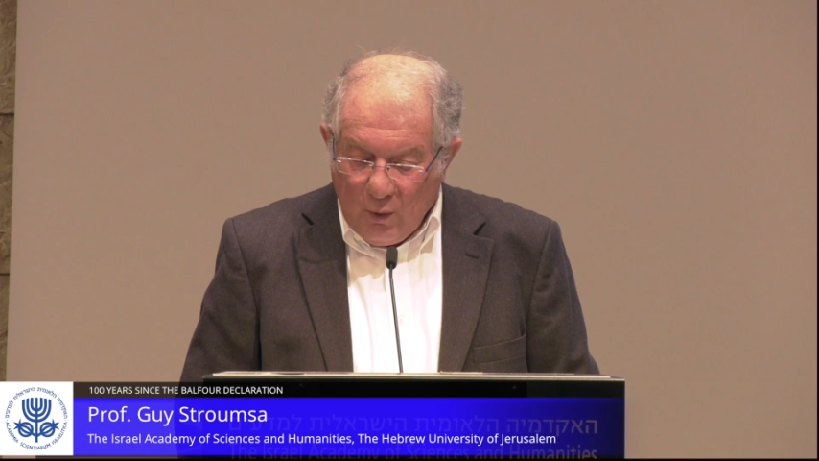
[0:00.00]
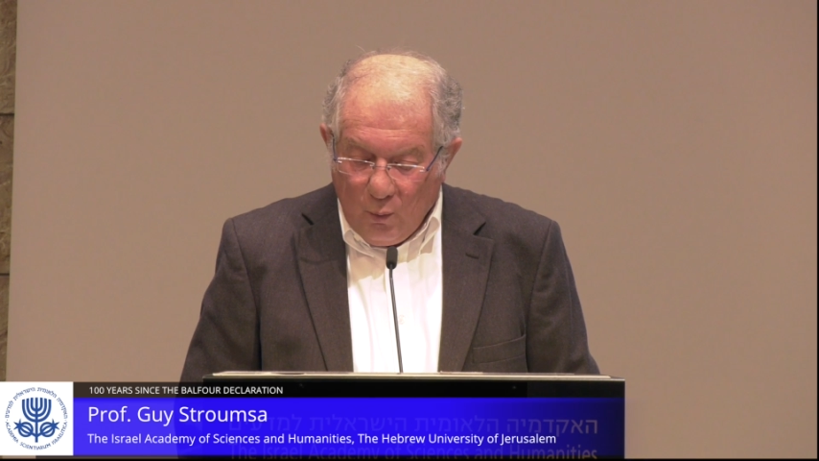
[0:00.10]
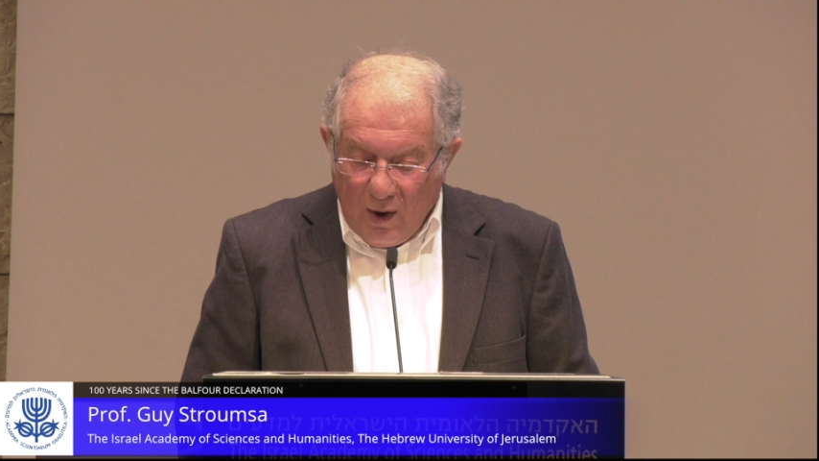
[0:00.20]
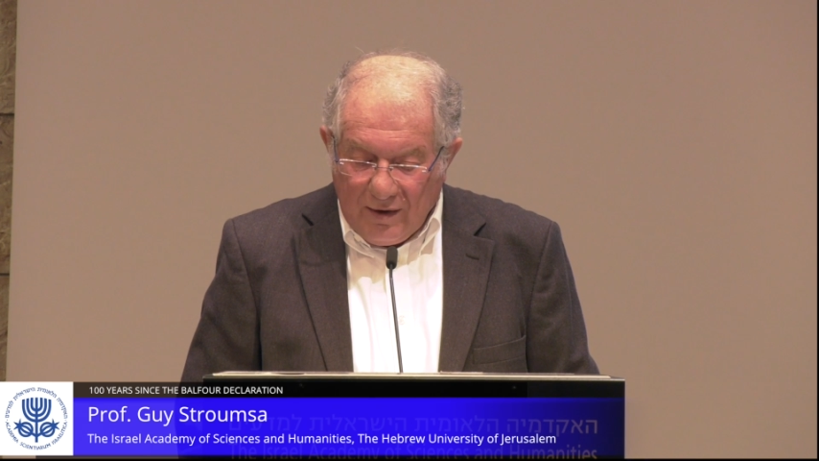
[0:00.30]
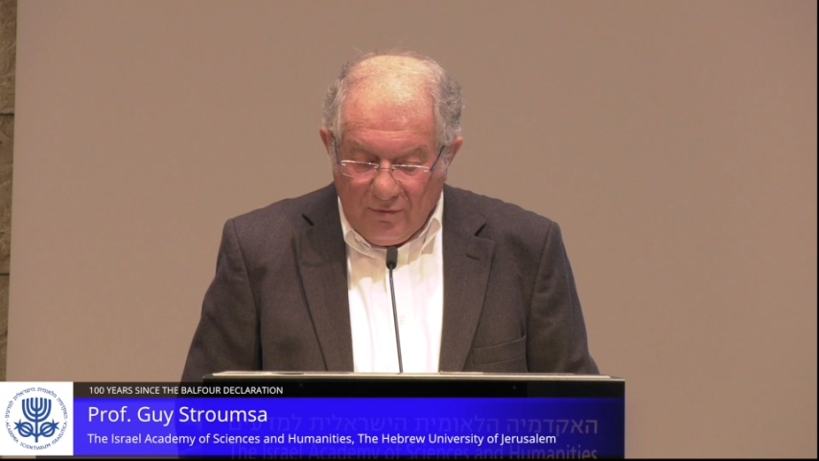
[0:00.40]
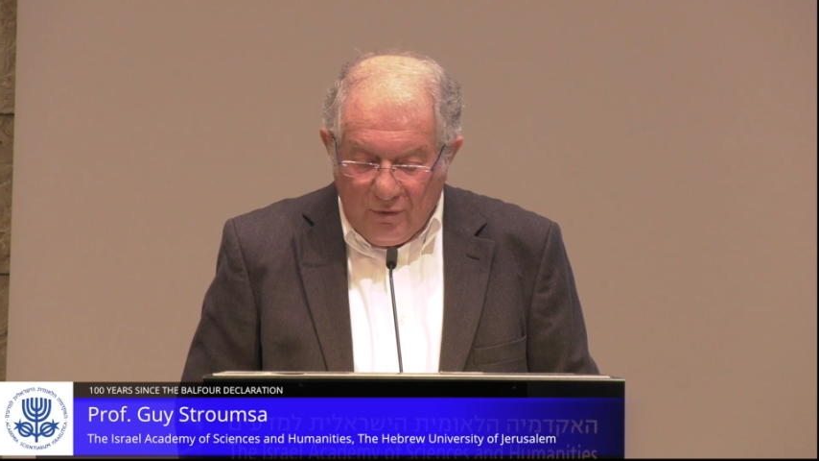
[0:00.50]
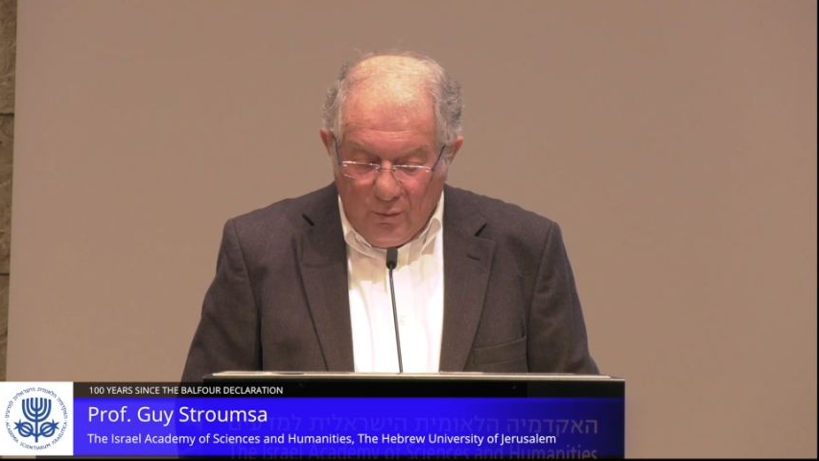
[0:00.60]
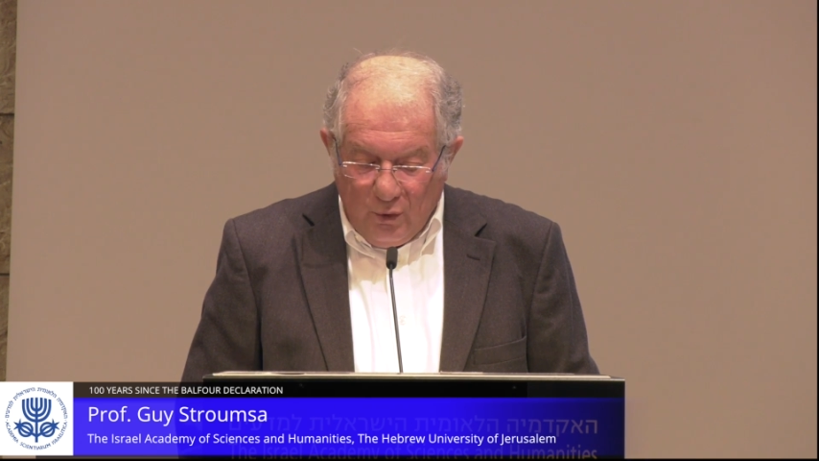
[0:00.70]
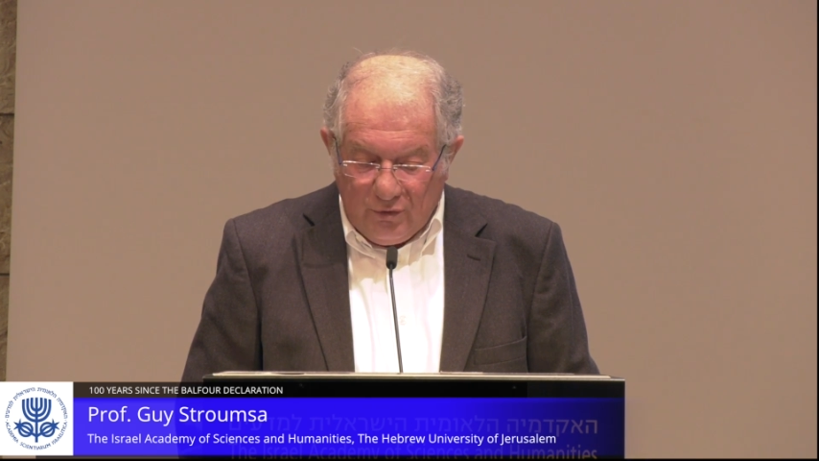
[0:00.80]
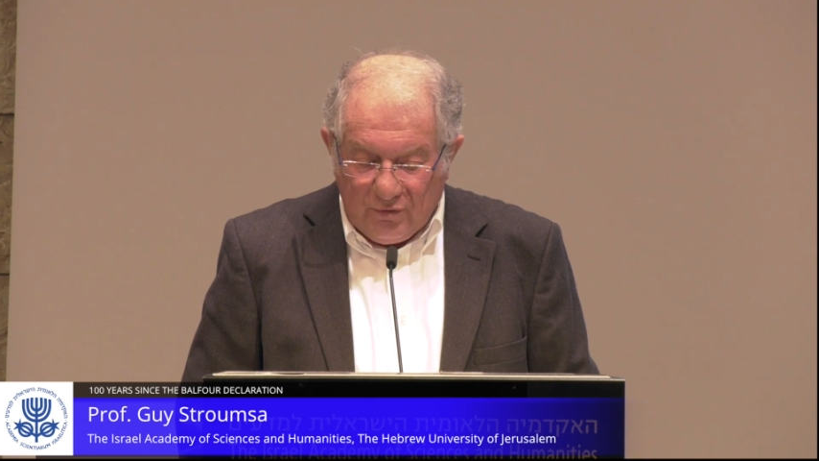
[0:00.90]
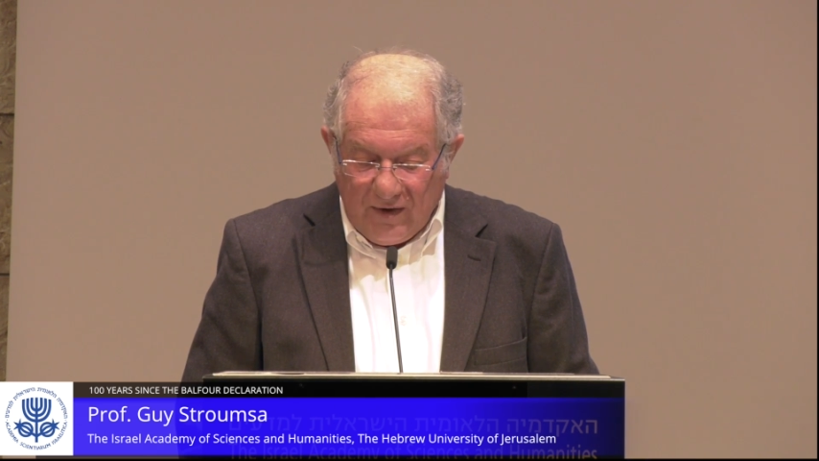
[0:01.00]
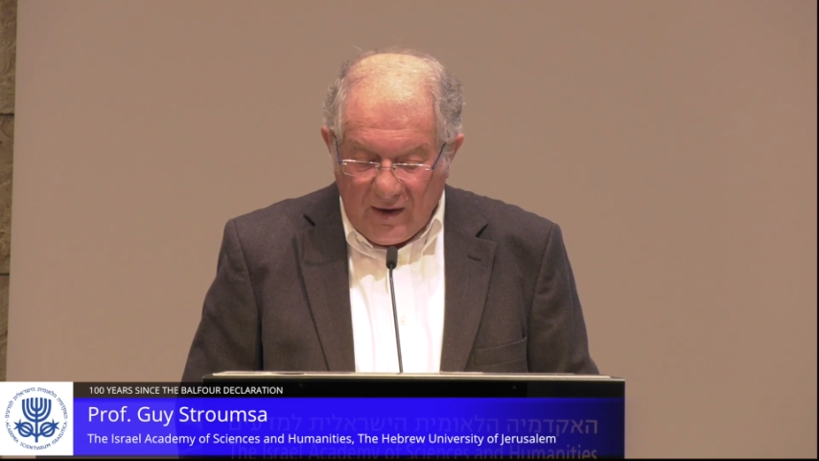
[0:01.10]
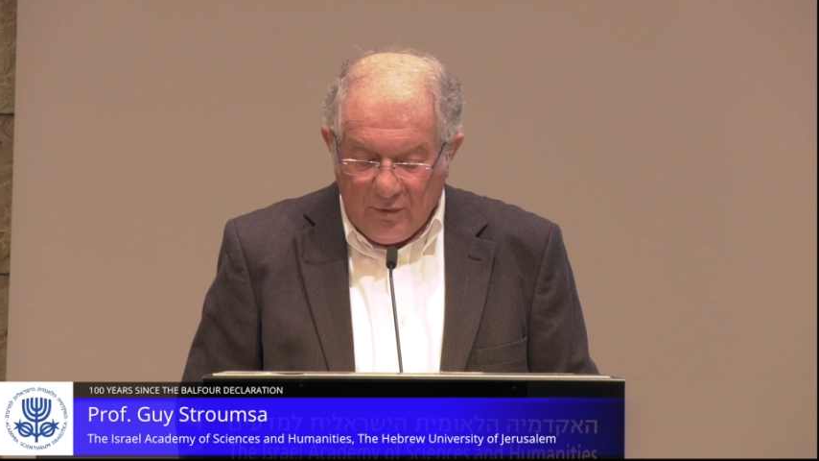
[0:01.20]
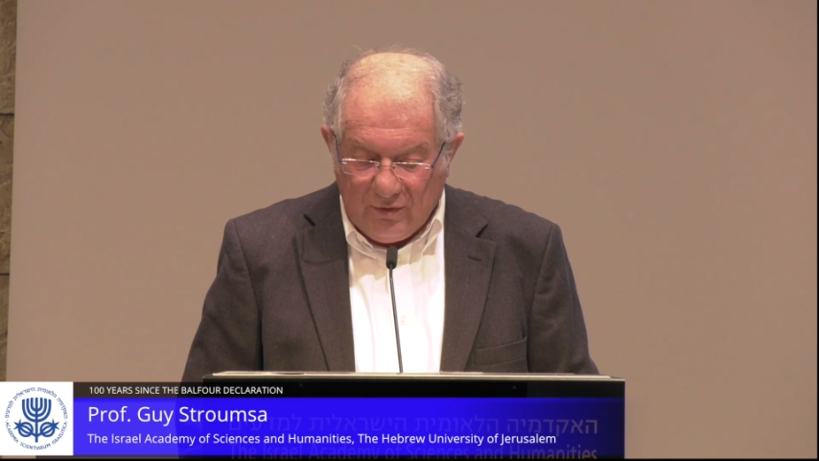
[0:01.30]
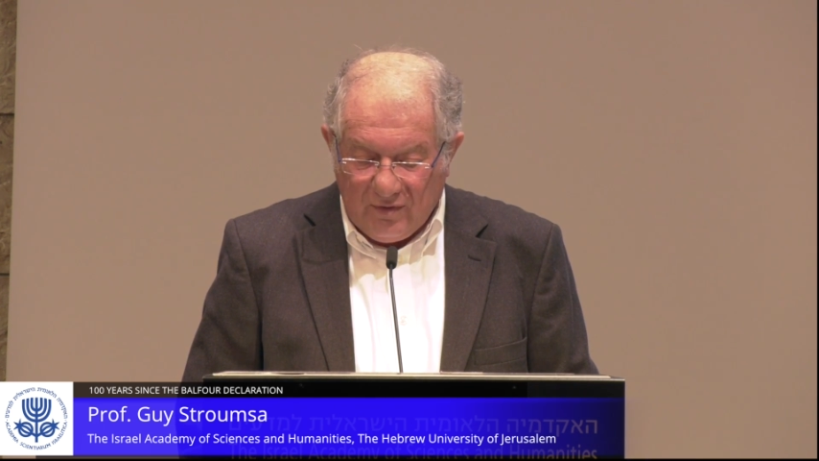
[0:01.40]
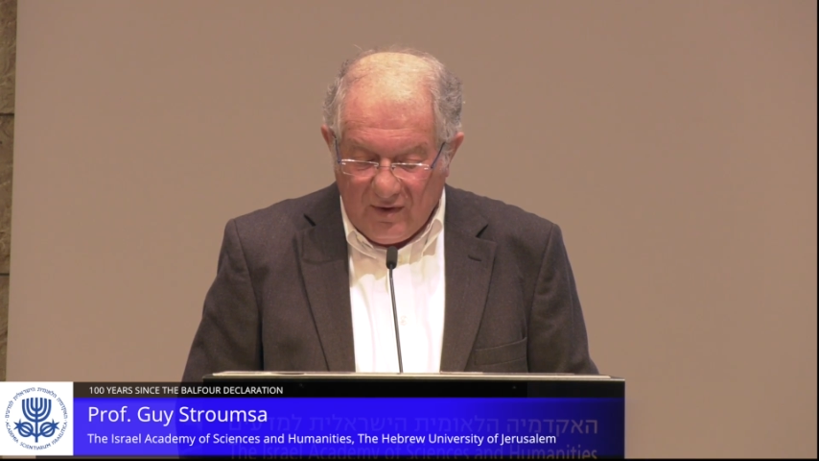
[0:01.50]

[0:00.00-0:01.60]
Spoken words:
one of the most famous